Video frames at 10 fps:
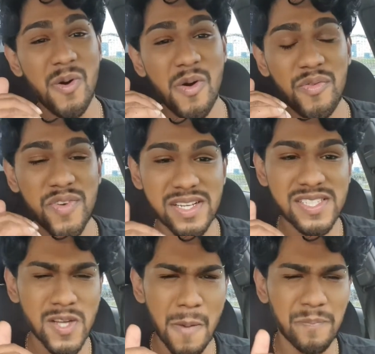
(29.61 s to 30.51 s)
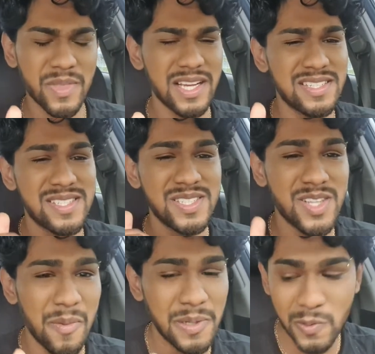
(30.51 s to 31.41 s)
first up, it's
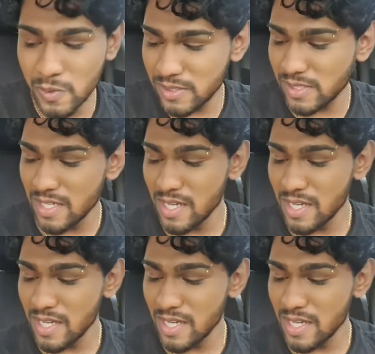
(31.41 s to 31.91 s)
Domino's.